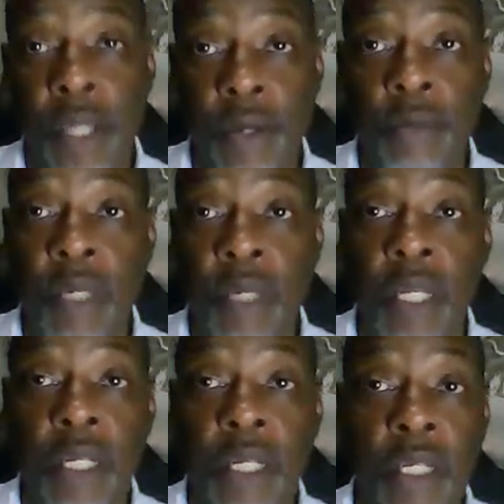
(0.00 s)
say
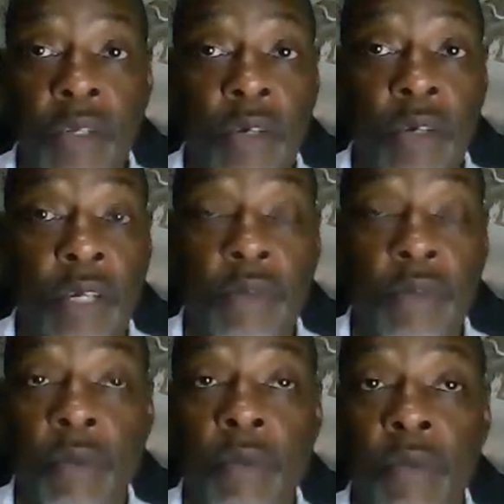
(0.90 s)
they're going to meet, and
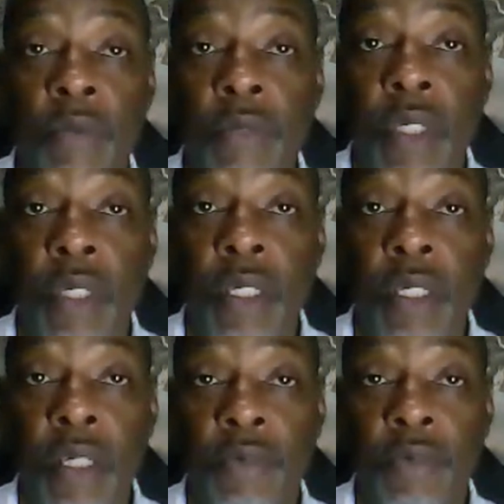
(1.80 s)
then you don't hear from them.